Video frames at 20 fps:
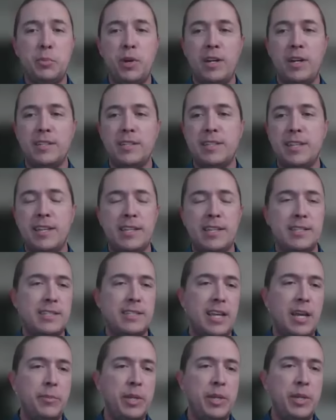the process?
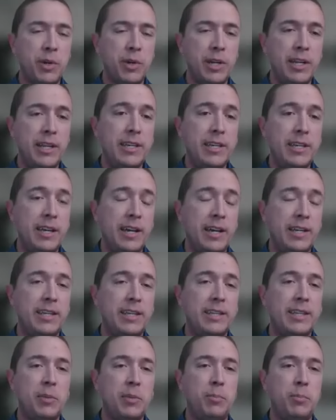I mean, really, I
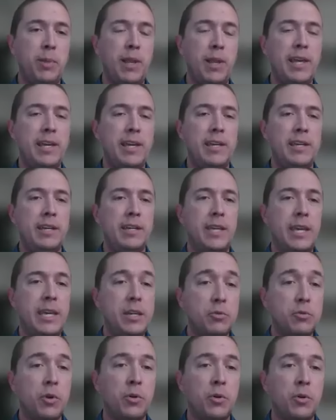think they play a
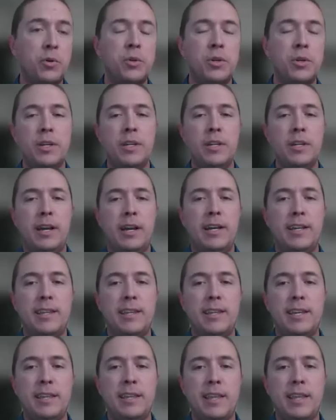key role. I
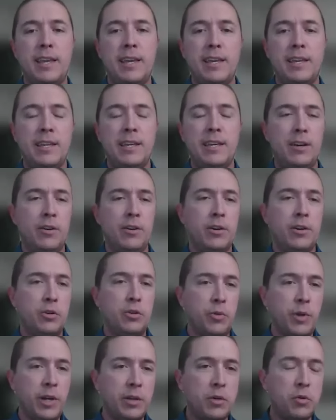think they are a
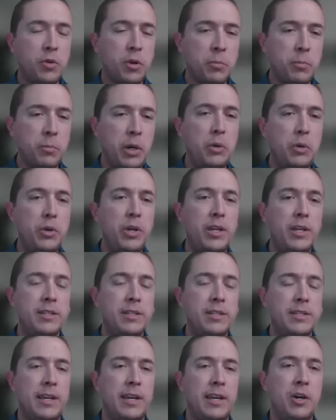critical component
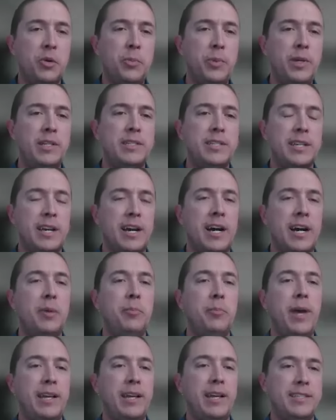to helping to
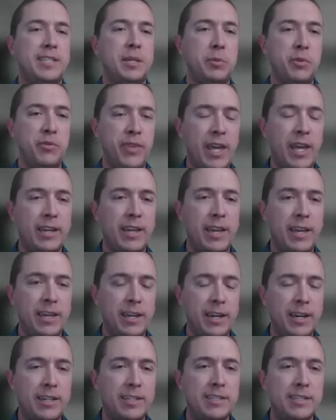combat some of that
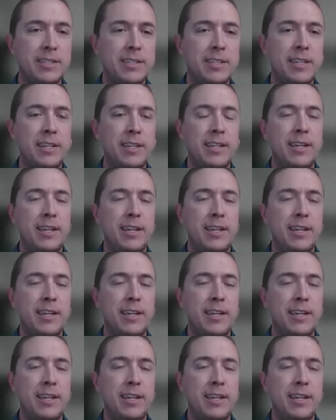chaos.